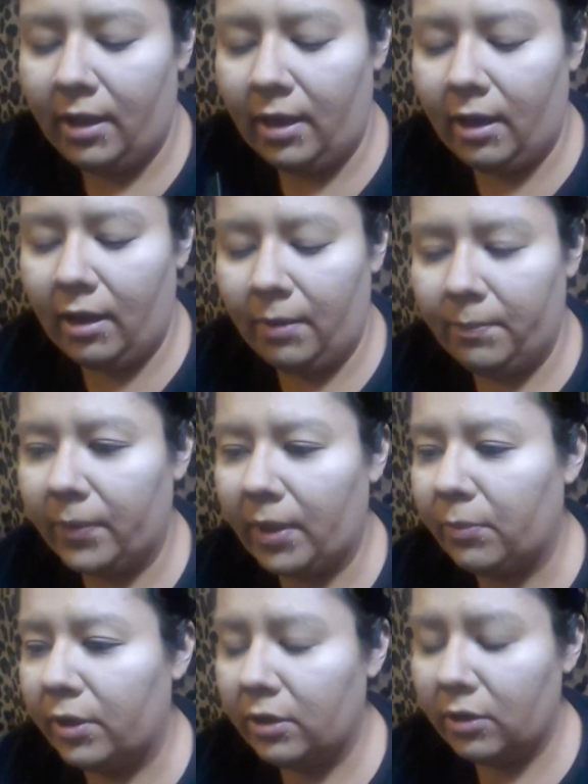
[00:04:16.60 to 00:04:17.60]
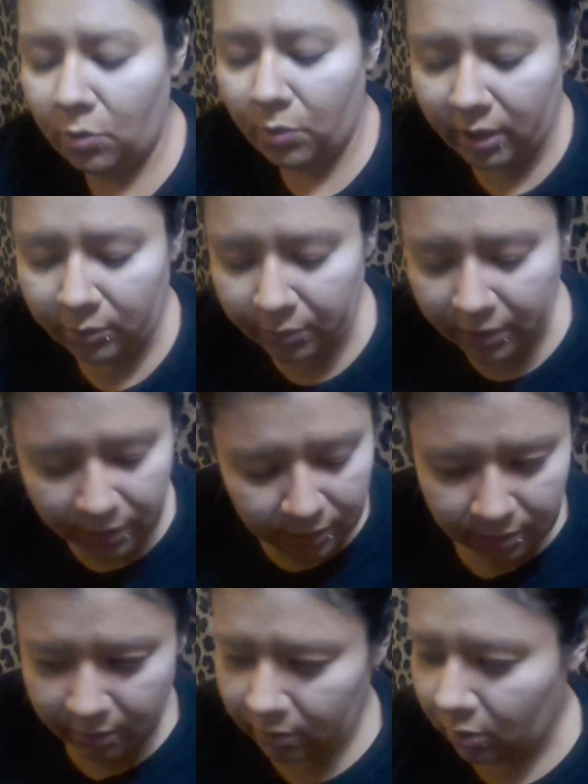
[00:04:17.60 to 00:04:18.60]
I'm gonna go in
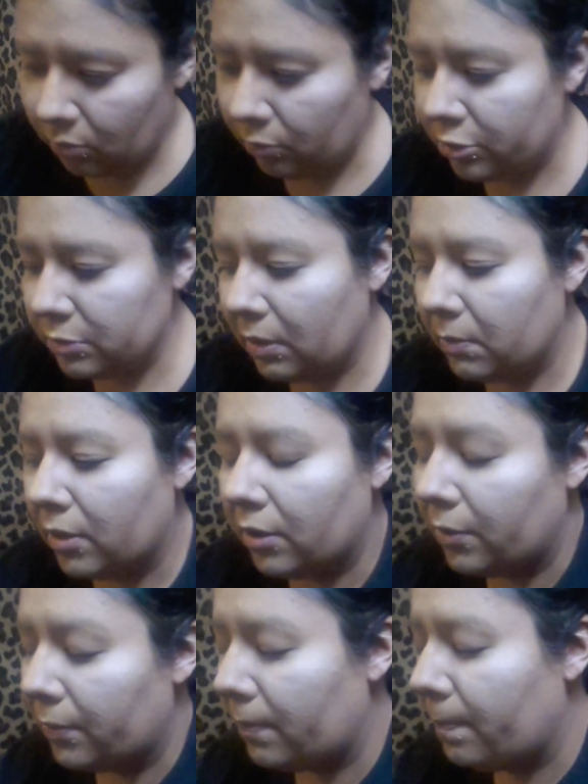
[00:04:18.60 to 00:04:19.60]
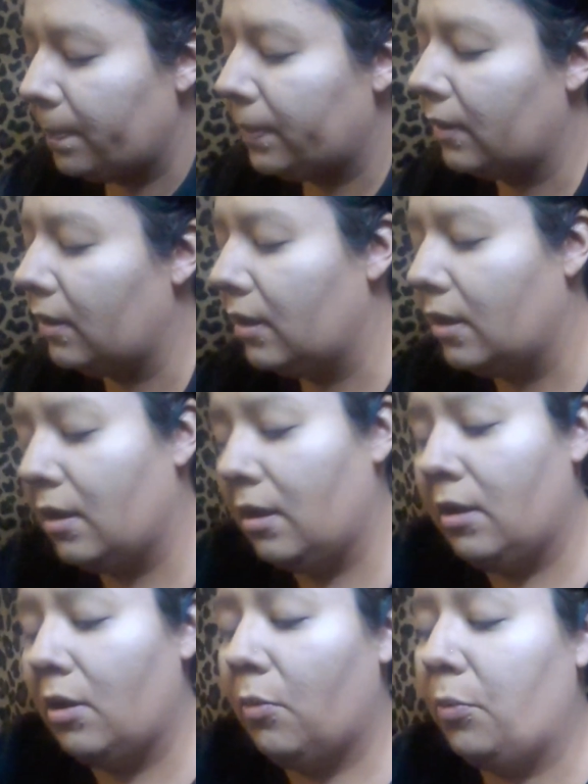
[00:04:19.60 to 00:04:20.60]
with, where's my mirror?
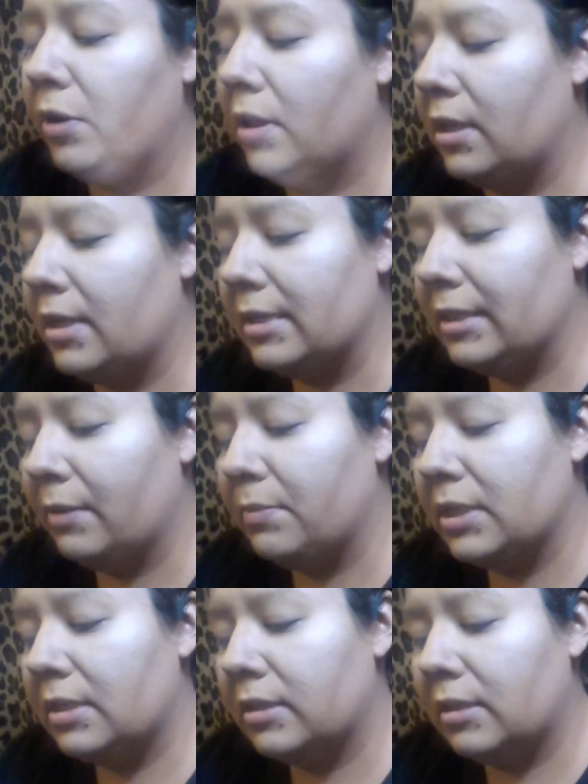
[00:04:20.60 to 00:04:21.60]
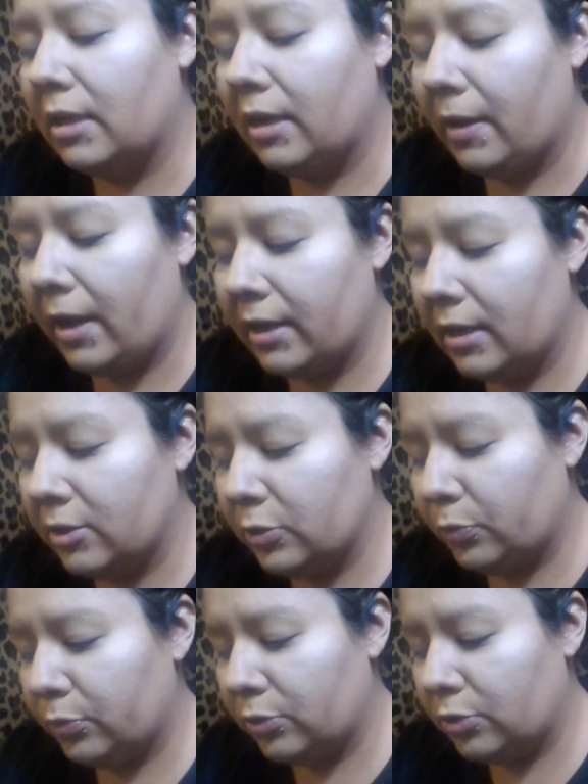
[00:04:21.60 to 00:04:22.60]
One of these, let me see. I guess
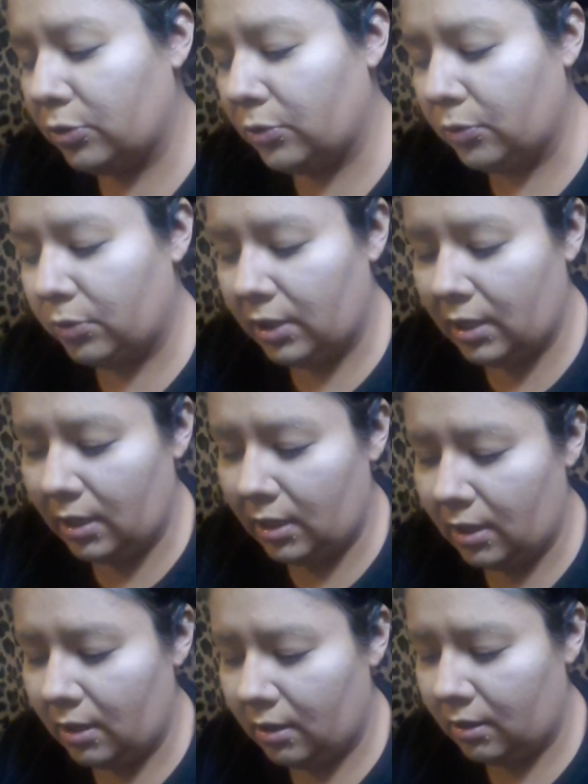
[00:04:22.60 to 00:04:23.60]
we'll do the